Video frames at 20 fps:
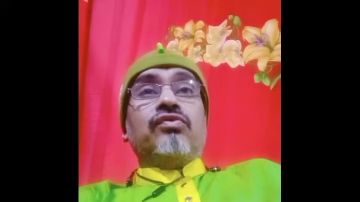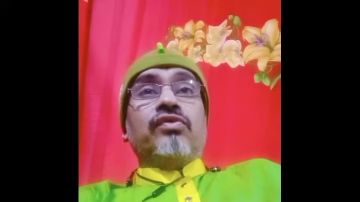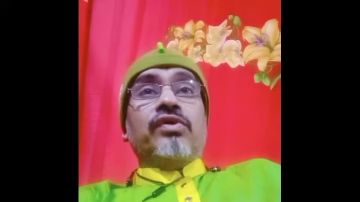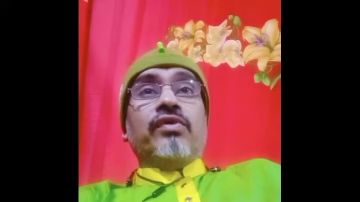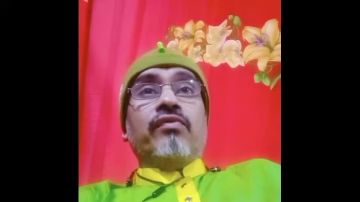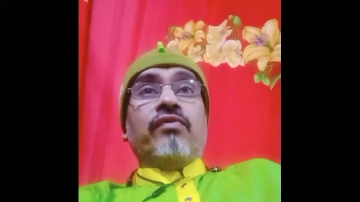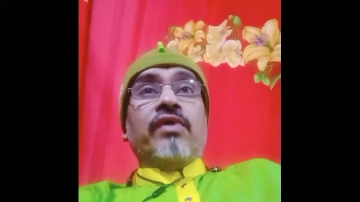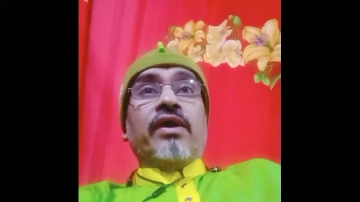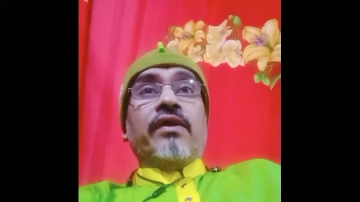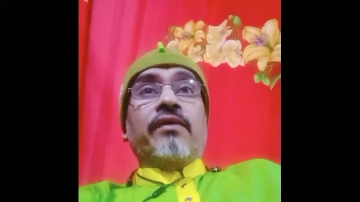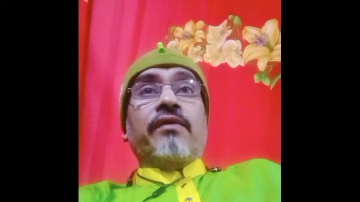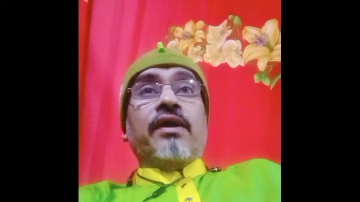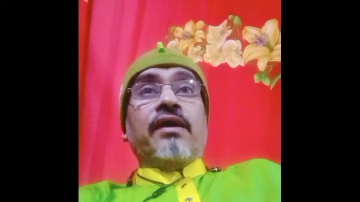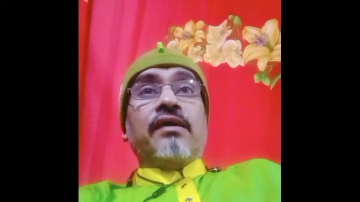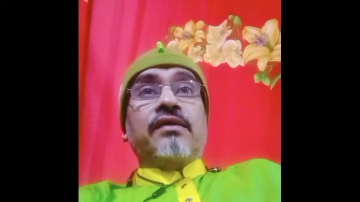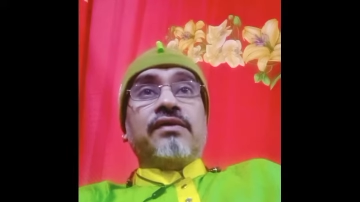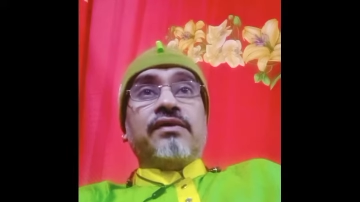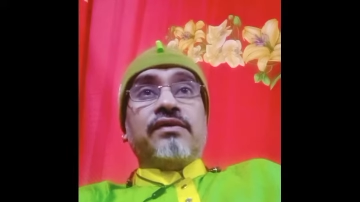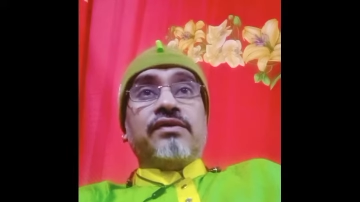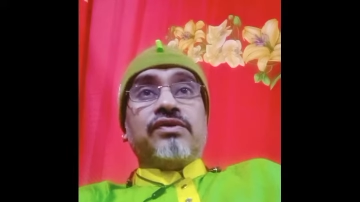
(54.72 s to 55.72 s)
and
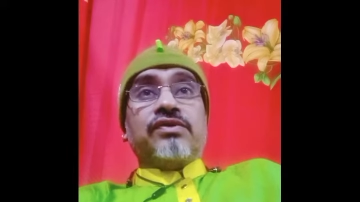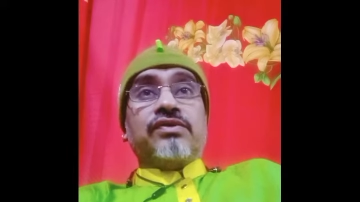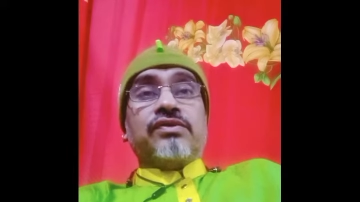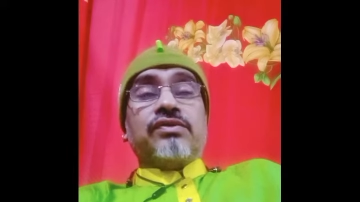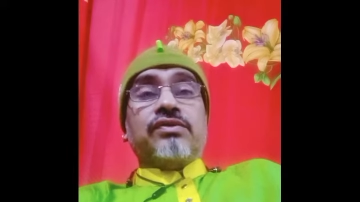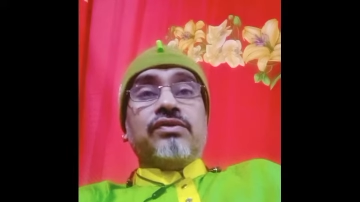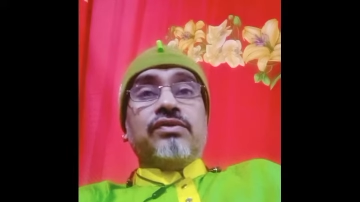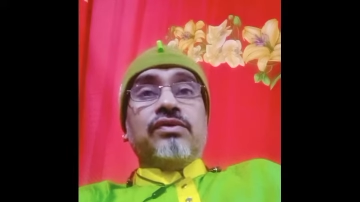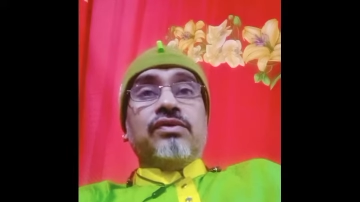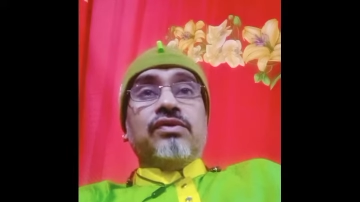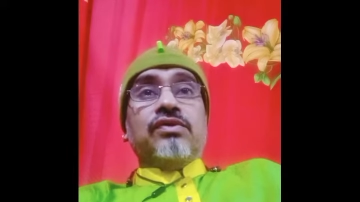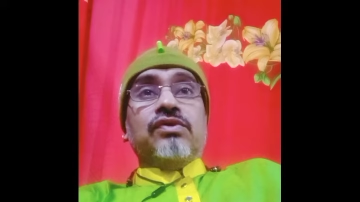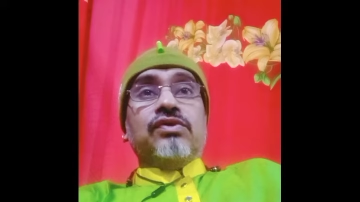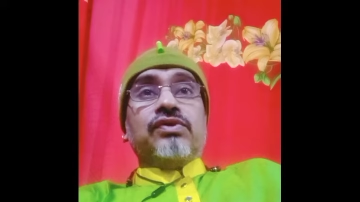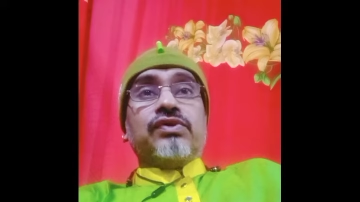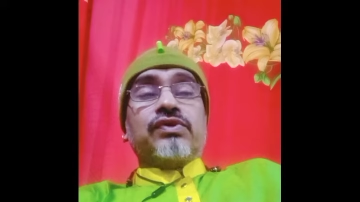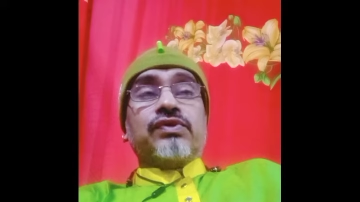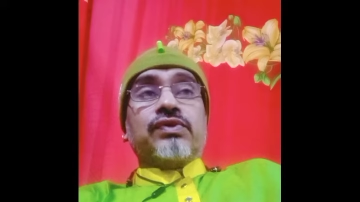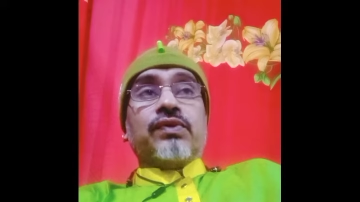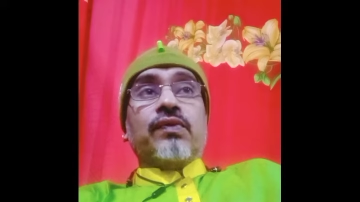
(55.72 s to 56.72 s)
others.
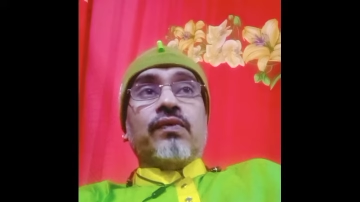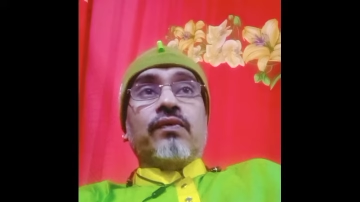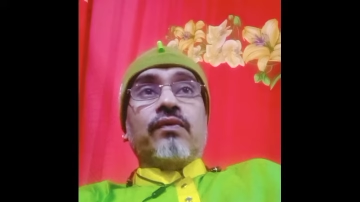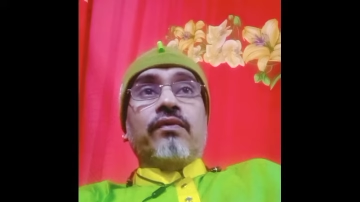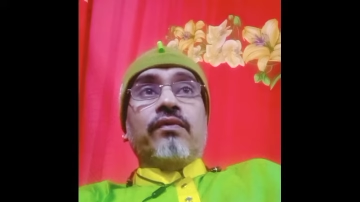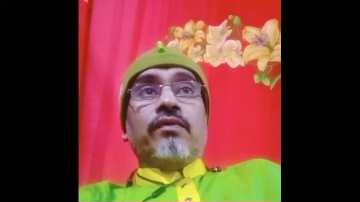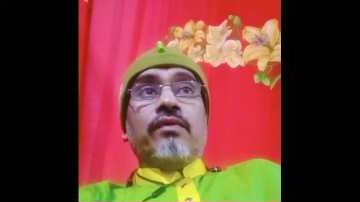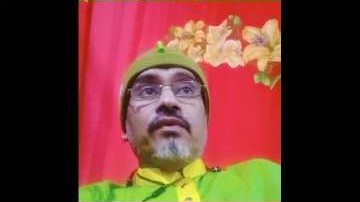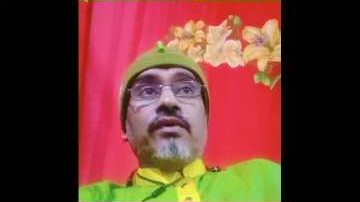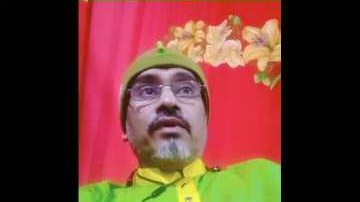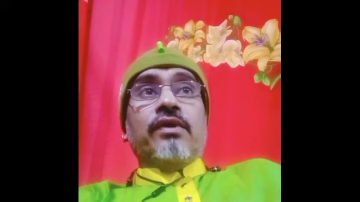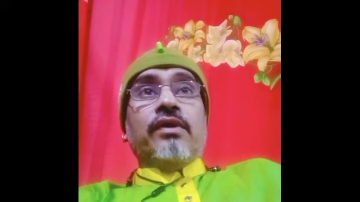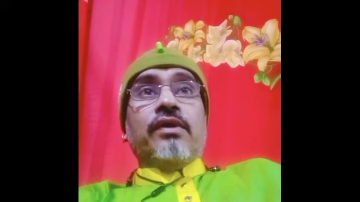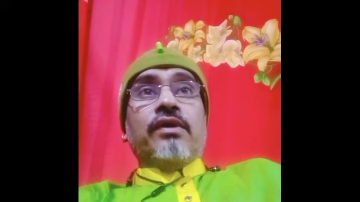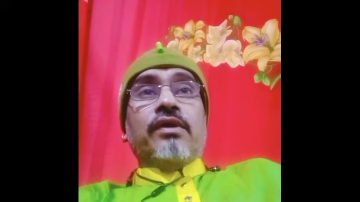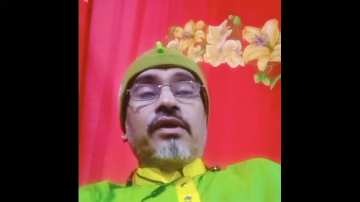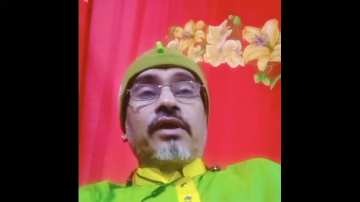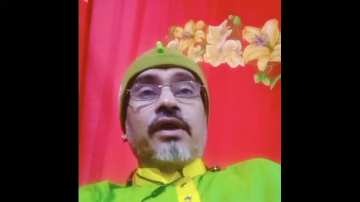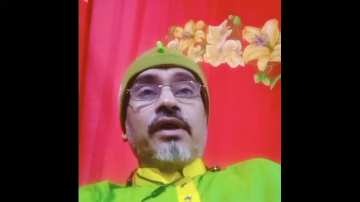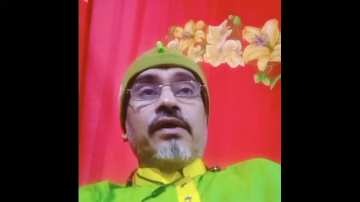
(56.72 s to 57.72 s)
So
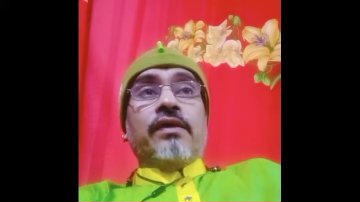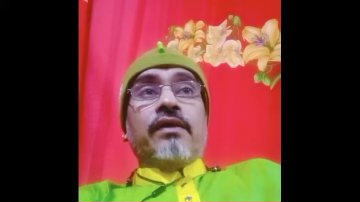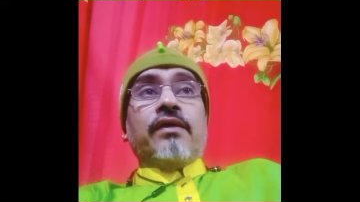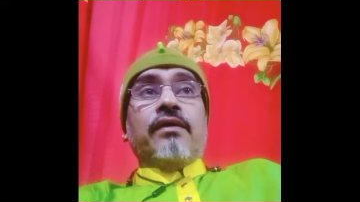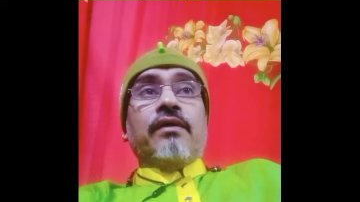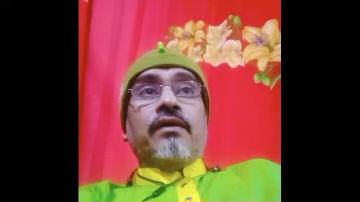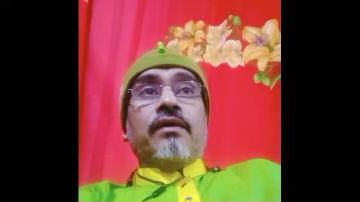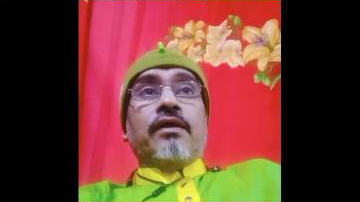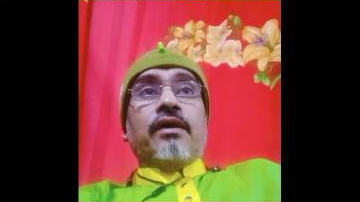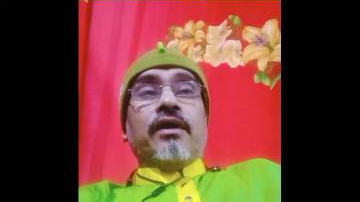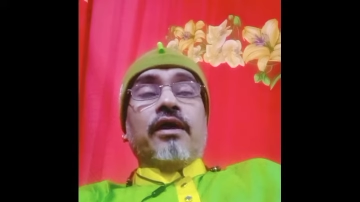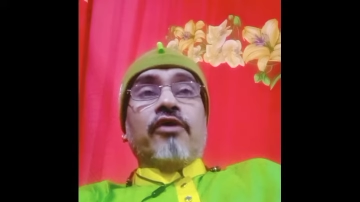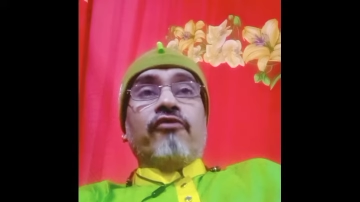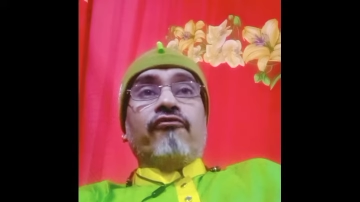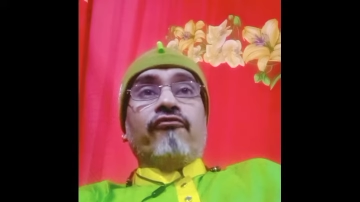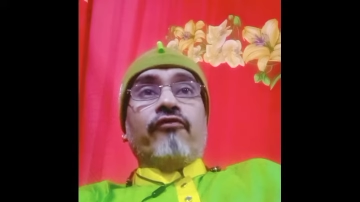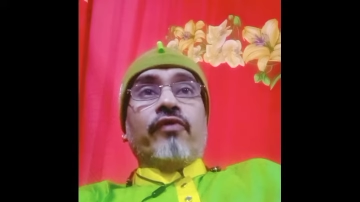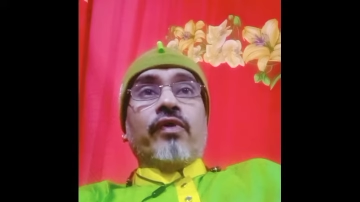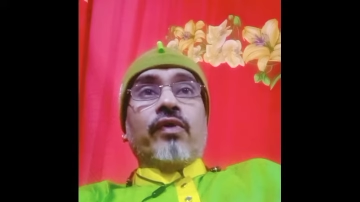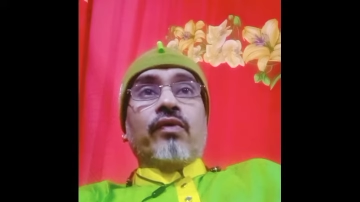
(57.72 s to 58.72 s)
take and
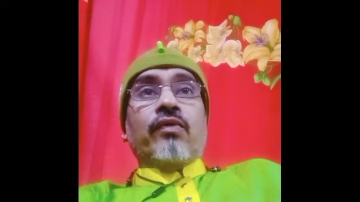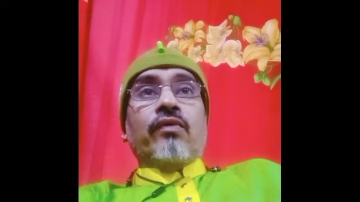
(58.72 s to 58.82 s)
follow